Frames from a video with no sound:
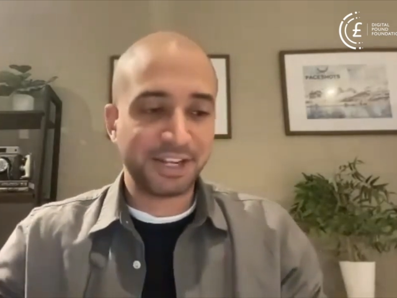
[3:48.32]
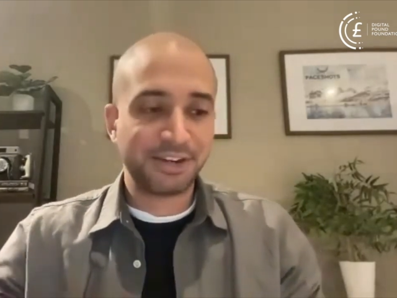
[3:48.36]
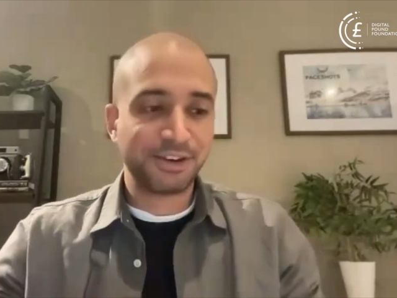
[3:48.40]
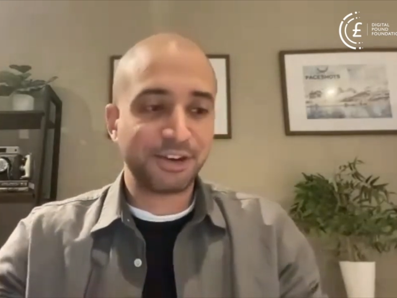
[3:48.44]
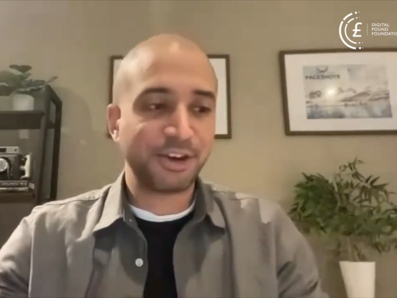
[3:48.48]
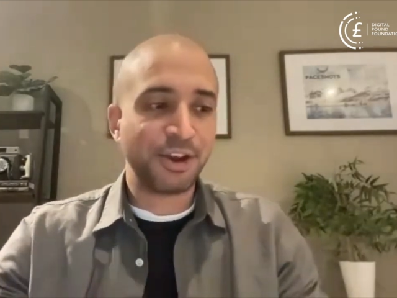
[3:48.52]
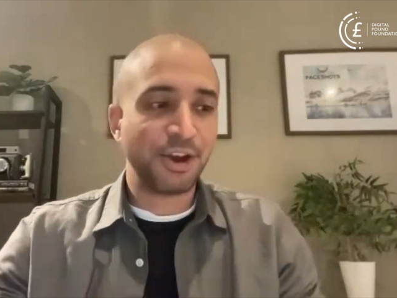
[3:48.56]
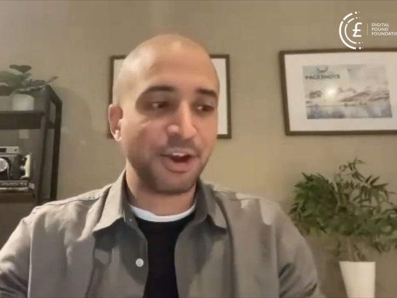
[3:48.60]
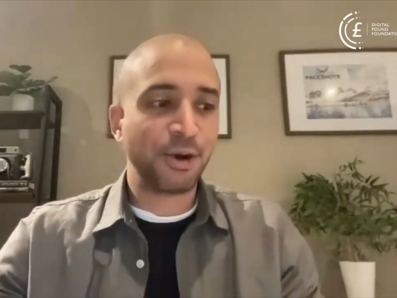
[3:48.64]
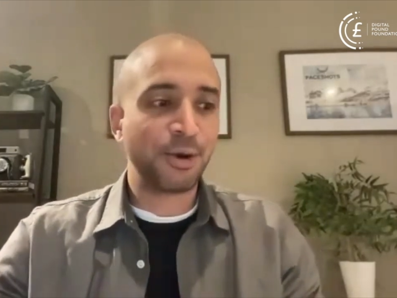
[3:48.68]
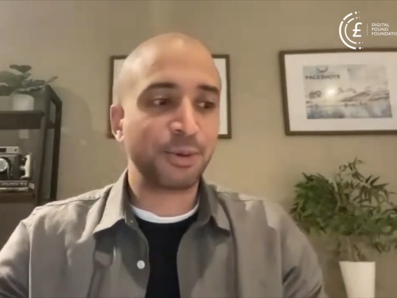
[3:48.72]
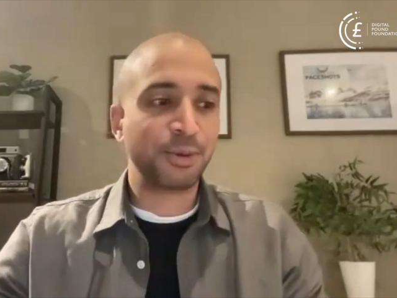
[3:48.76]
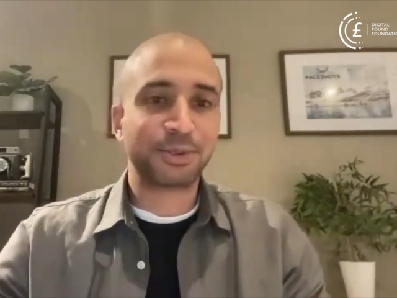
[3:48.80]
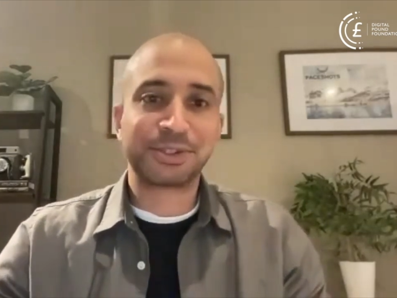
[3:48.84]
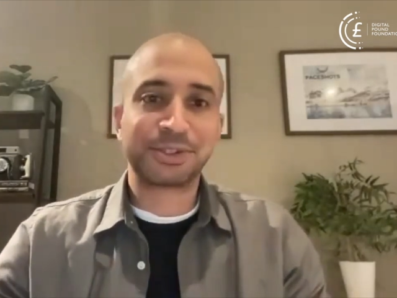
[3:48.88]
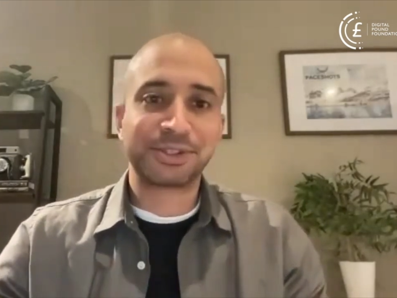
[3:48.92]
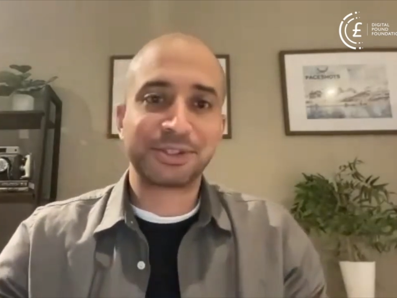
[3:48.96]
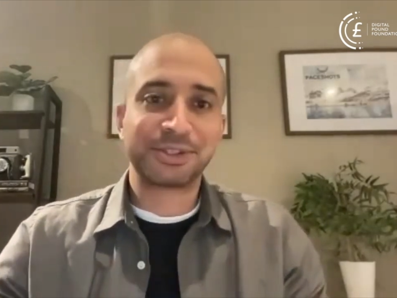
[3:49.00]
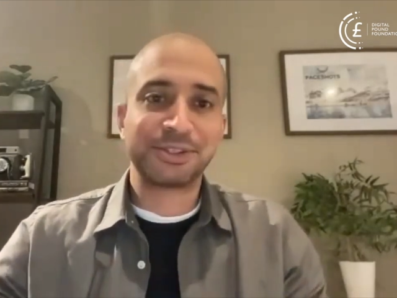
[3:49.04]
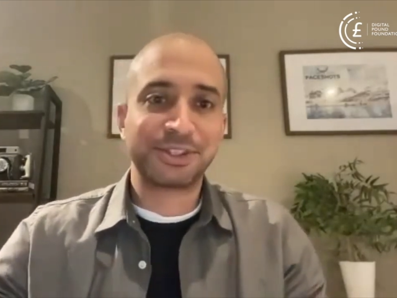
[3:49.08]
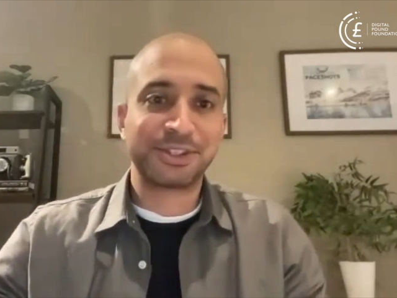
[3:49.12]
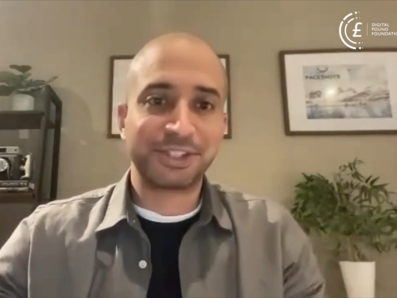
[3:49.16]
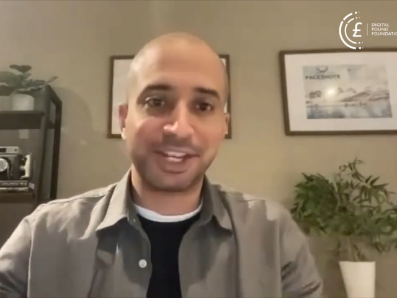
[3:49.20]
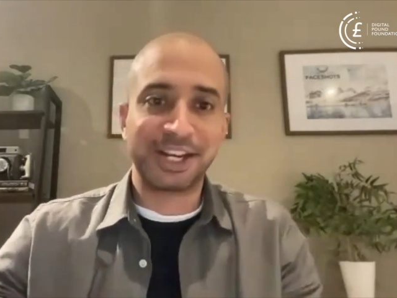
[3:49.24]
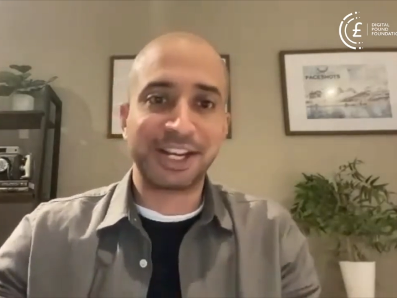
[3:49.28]
in
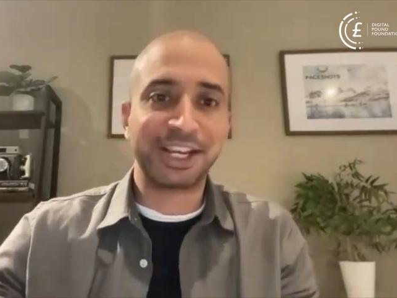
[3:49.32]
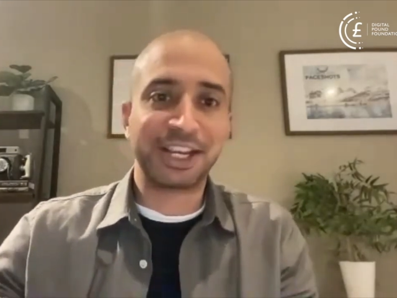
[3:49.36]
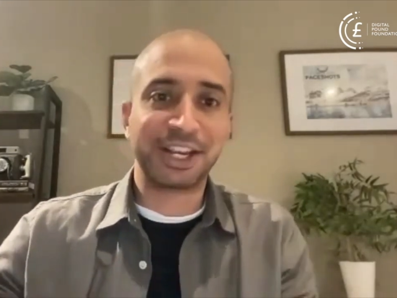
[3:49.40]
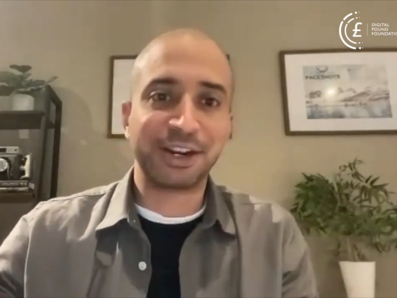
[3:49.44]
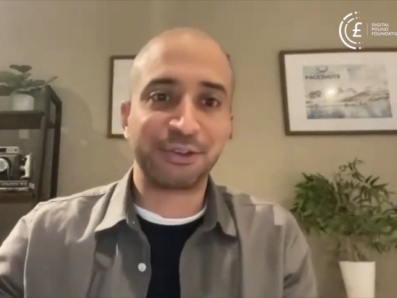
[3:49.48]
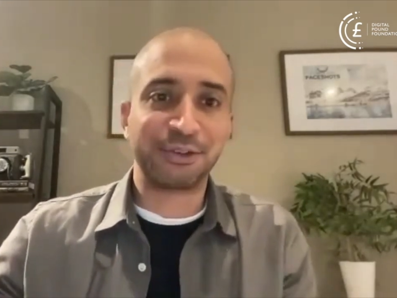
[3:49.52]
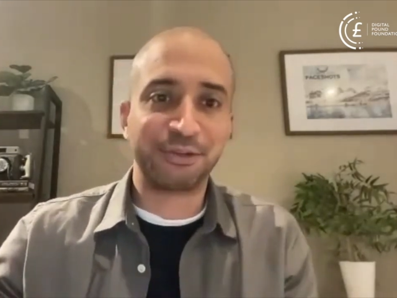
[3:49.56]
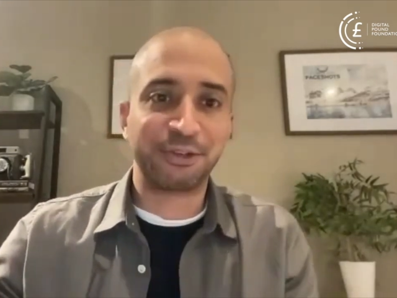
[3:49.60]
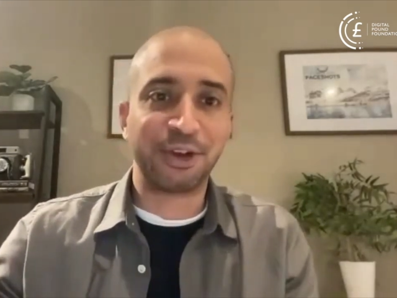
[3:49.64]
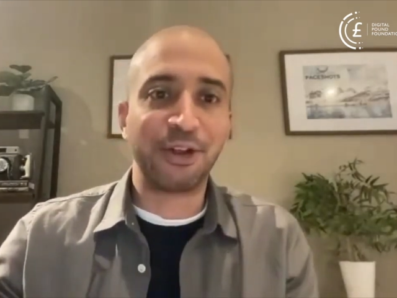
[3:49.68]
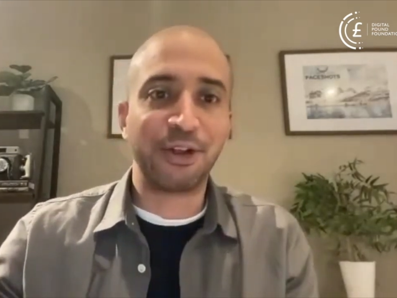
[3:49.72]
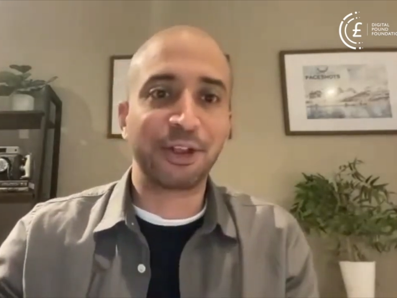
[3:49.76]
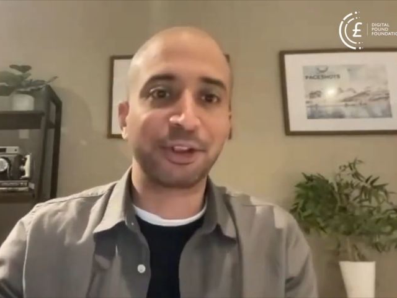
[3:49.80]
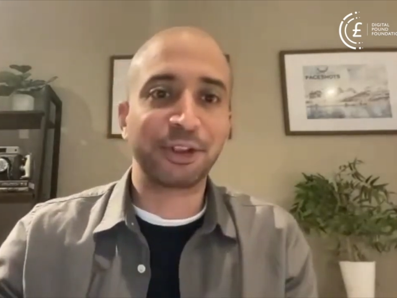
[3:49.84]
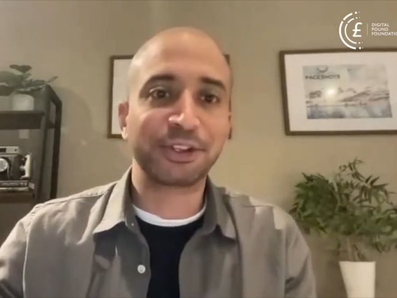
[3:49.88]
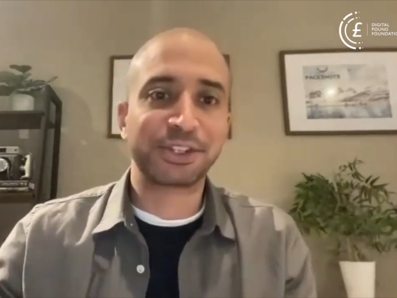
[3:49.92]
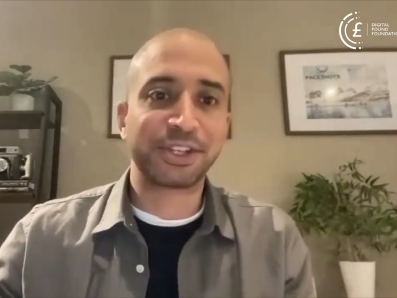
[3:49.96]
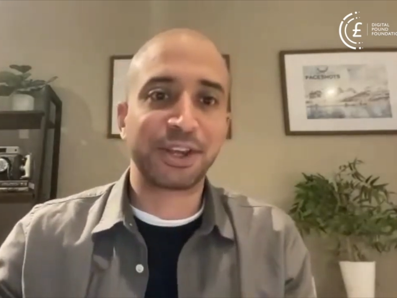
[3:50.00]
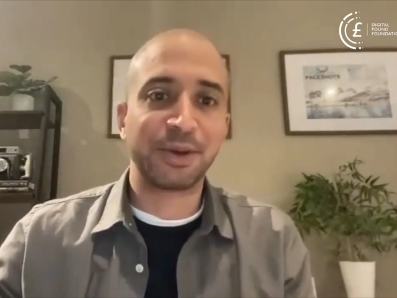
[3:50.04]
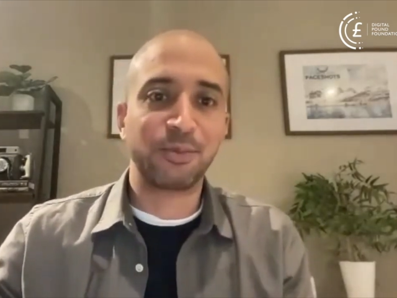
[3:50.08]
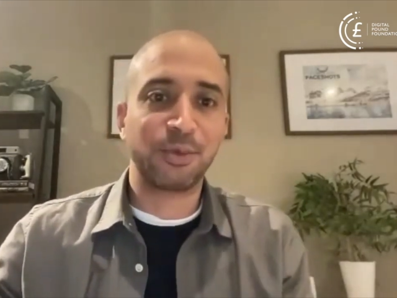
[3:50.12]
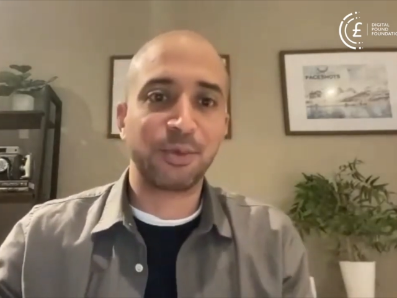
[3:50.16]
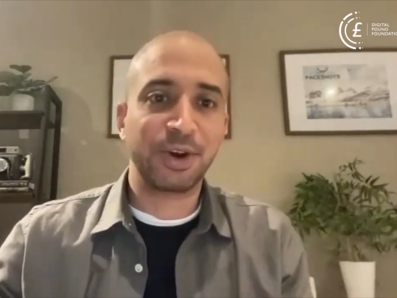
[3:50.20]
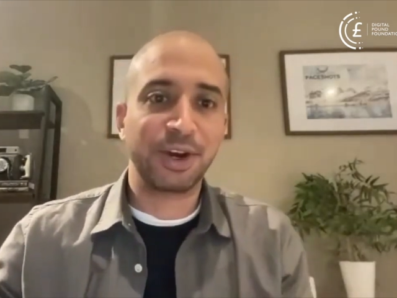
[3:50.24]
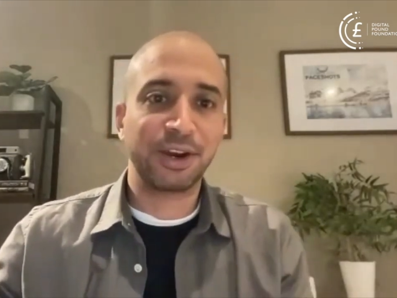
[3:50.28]
notes sitting in a
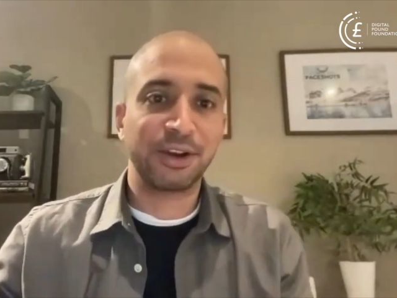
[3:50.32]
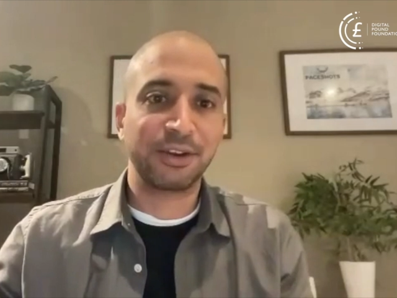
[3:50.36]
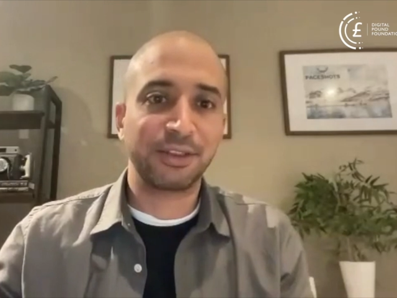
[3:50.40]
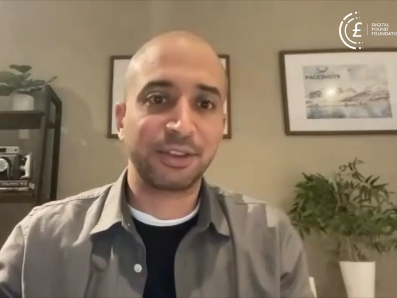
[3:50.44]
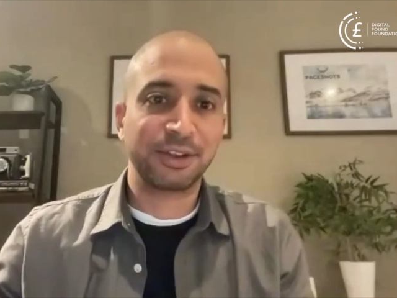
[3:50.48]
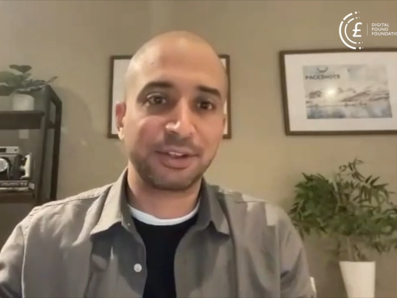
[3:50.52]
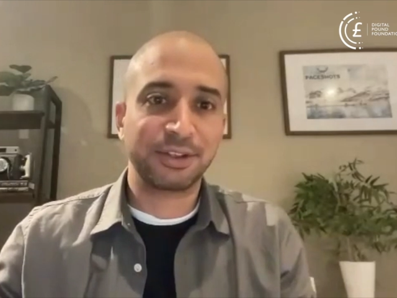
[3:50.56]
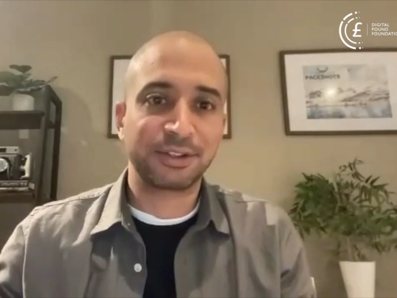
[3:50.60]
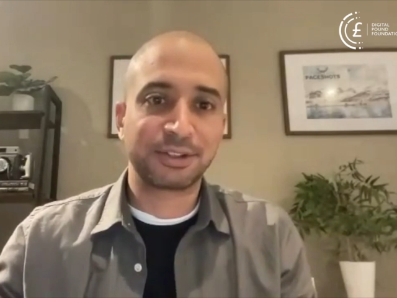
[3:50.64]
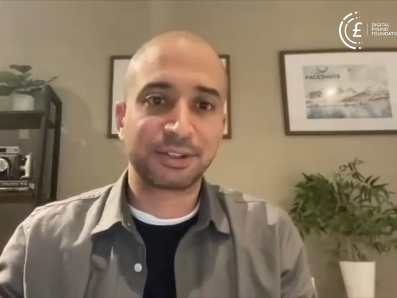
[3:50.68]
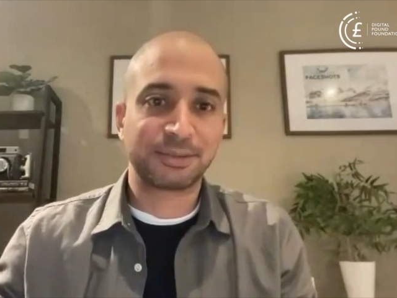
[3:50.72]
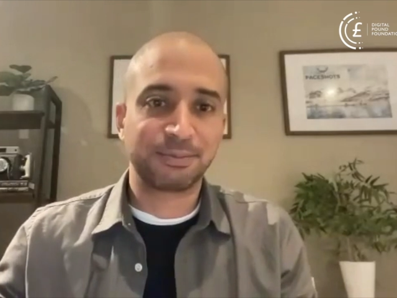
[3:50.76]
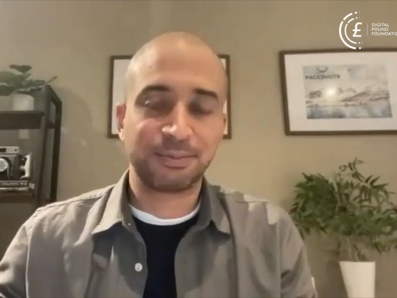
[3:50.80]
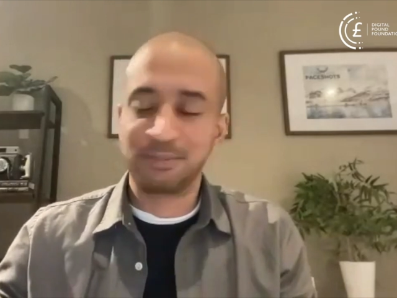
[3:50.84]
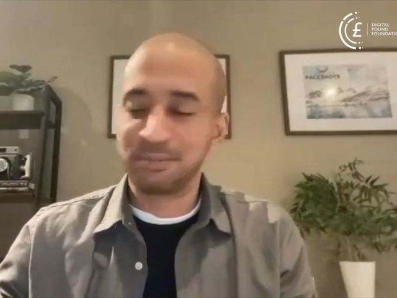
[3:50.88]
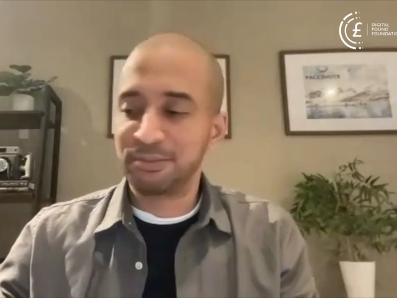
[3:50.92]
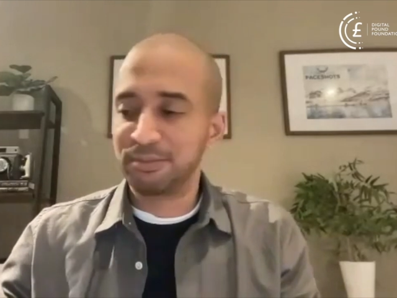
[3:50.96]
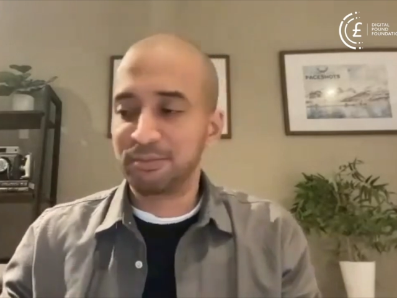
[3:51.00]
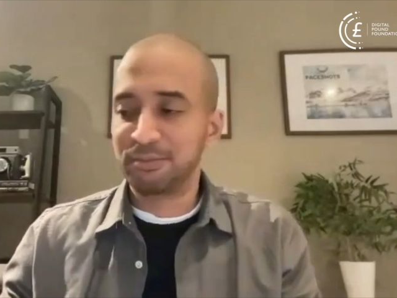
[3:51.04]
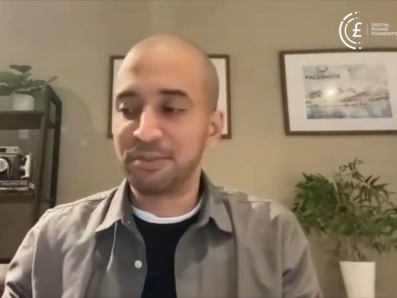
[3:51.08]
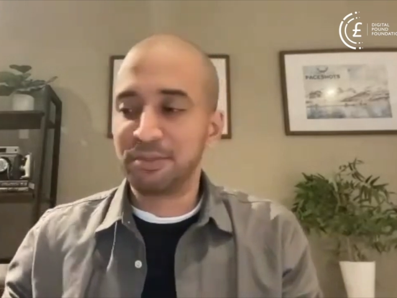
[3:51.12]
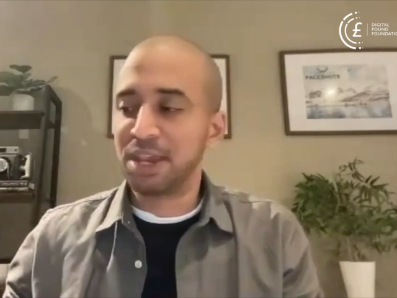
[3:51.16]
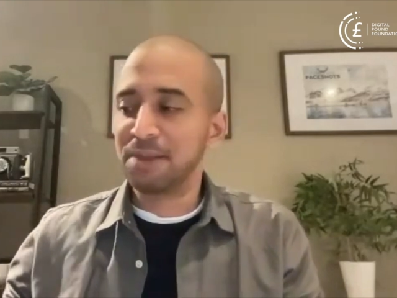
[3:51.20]
vault somewhere that's